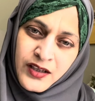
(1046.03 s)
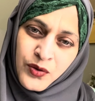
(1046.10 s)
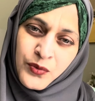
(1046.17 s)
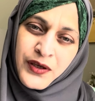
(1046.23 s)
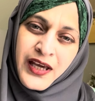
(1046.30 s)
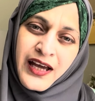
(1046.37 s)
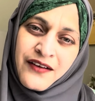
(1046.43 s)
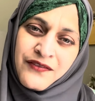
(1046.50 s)
We
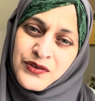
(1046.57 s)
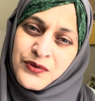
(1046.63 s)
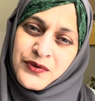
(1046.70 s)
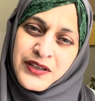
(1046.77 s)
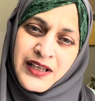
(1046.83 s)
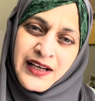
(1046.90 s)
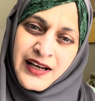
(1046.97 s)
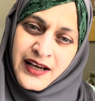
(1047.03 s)
have to
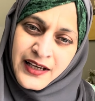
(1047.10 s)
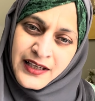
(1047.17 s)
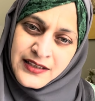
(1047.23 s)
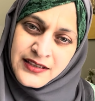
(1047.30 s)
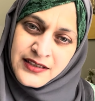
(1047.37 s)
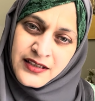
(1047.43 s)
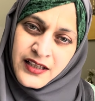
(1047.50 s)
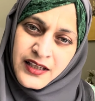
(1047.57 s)
realize
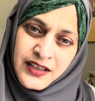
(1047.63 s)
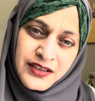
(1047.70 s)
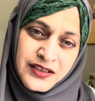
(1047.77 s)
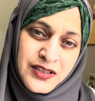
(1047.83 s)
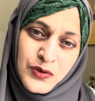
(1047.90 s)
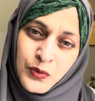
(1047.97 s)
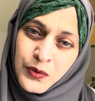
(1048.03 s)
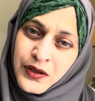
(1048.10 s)

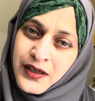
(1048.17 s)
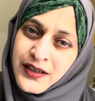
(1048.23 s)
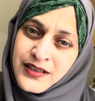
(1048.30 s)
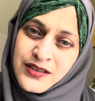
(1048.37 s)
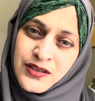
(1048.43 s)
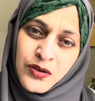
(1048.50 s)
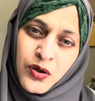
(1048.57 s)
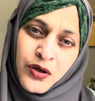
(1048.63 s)
this world
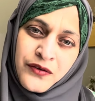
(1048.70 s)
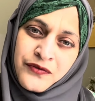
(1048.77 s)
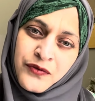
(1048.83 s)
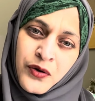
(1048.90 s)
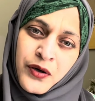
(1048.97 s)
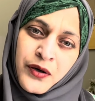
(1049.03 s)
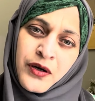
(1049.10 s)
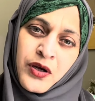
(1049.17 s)
is not
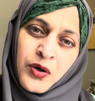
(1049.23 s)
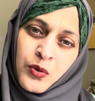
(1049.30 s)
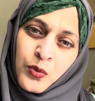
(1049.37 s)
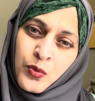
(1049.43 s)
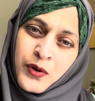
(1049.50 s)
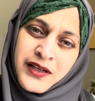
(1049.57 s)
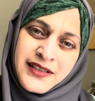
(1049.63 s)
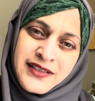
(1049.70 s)
for
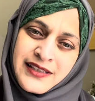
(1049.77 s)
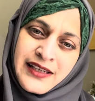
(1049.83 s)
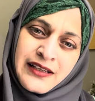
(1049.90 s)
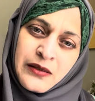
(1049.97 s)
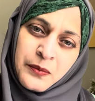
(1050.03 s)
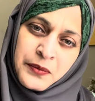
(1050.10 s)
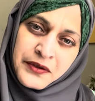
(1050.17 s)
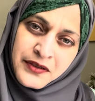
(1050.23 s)
one single
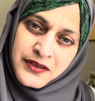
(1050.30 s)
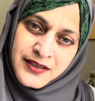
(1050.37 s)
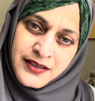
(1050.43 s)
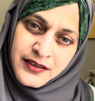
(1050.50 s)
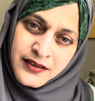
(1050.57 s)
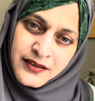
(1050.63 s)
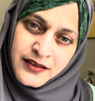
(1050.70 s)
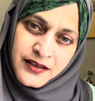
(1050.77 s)
person.
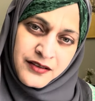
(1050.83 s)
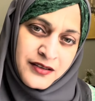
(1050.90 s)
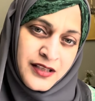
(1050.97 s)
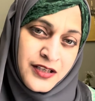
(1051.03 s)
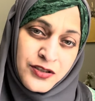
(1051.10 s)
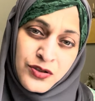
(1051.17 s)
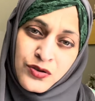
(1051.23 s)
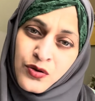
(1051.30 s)
There
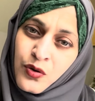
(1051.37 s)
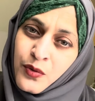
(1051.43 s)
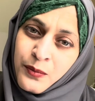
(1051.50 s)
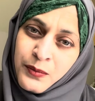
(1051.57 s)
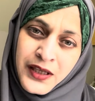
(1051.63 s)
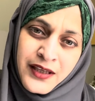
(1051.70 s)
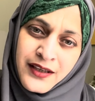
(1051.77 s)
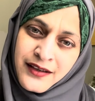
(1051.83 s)
is no
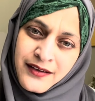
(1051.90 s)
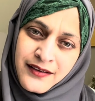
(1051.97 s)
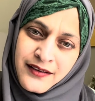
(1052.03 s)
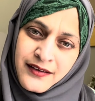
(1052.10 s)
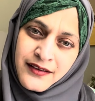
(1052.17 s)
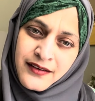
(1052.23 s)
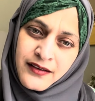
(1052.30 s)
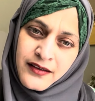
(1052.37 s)
me.
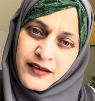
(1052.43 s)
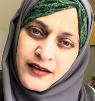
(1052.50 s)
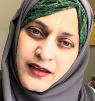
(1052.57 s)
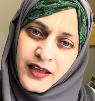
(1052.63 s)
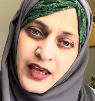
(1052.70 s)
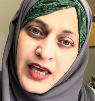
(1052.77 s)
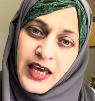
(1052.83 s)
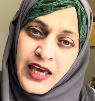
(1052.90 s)

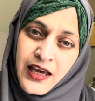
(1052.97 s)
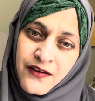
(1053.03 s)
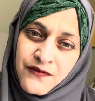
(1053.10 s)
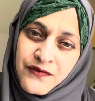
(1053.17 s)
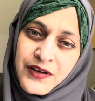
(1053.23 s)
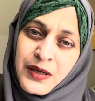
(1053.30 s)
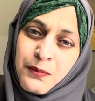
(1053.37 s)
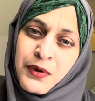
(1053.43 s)

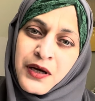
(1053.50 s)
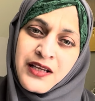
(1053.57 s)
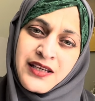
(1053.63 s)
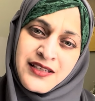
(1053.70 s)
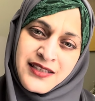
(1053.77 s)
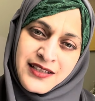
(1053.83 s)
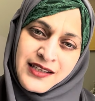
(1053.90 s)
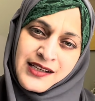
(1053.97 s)
Everybody
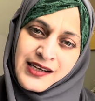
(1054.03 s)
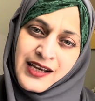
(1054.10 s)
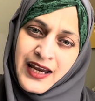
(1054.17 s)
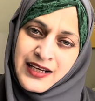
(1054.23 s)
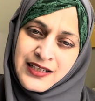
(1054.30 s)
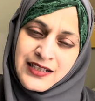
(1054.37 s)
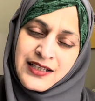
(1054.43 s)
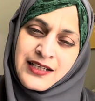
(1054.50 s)
is
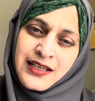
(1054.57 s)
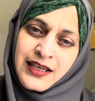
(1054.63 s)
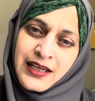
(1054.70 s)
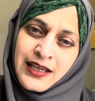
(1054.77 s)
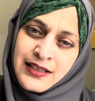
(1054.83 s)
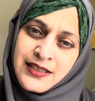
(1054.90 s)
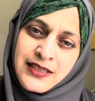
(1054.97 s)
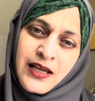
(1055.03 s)
connected
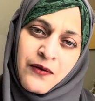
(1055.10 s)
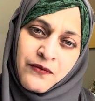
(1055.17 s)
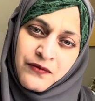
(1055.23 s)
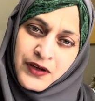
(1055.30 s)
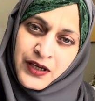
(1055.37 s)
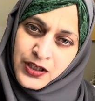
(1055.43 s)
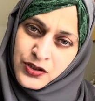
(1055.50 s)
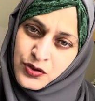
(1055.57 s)
in some
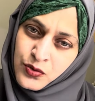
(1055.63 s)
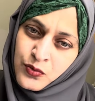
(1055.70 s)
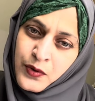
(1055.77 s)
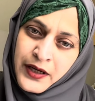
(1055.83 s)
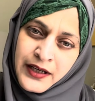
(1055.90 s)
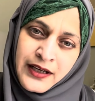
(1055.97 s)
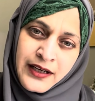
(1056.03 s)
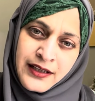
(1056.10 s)
way to
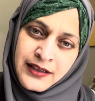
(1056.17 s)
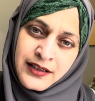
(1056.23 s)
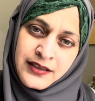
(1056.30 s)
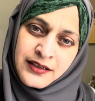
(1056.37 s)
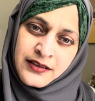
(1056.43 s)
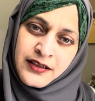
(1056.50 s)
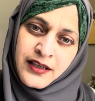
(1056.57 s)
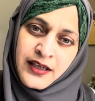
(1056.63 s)
one another.
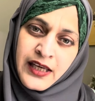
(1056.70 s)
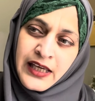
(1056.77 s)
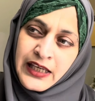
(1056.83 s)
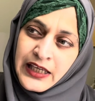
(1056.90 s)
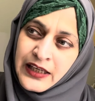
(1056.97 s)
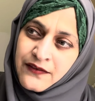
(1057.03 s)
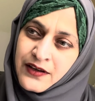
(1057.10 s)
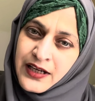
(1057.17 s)

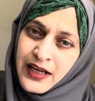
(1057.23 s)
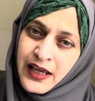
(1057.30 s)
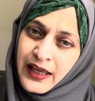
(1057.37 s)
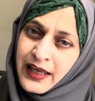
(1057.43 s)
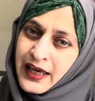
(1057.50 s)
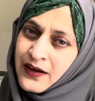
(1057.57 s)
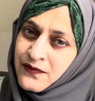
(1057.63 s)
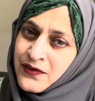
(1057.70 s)
Even
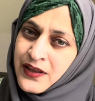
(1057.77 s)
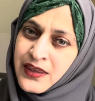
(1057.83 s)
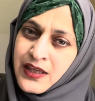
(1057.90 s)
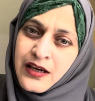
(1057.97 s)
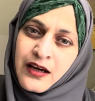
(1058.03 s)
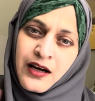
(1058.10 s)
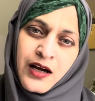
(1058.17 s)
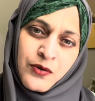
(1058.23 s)
everything
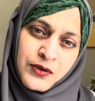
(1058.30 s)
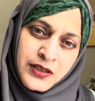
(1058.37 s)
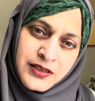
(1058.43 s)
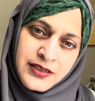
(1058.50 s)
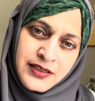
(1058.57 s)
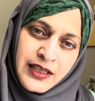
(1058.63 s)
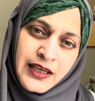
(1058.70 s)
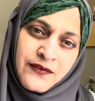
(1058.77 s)
around
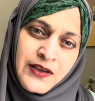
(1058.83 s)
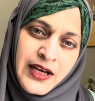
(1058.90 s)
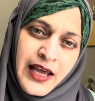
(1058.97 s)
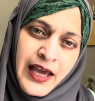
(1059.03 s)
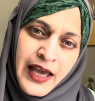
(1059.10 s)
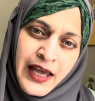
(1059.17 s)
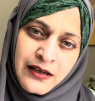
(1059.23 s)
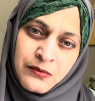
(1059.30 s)
us, even
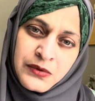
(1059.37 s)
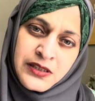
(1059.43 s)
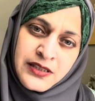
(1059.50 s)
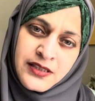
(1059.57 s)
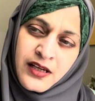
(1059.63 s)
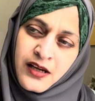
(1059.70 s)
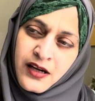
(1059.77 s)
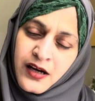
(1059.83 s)
animals
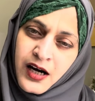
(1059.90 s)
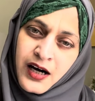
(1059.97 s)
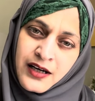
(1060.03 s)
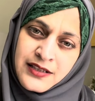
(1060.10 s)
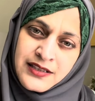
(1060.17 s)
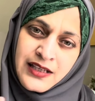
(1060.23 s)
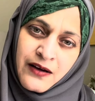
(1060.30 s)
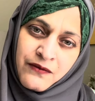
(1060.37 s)
are
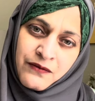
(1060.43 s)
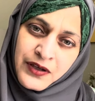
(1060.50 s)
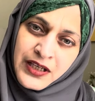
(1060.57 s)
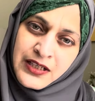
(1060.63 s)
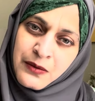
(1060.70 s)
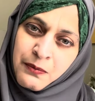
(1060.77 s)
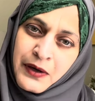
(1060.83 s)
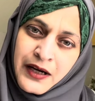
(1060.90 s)
some way
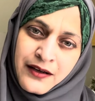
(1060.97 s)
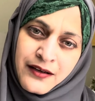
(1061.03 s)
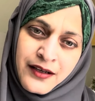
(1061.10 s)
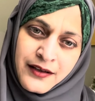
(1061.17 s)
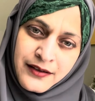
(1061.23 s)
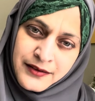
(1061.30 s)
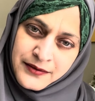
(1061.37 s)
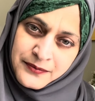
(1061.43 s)

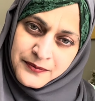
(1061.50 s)
dependent.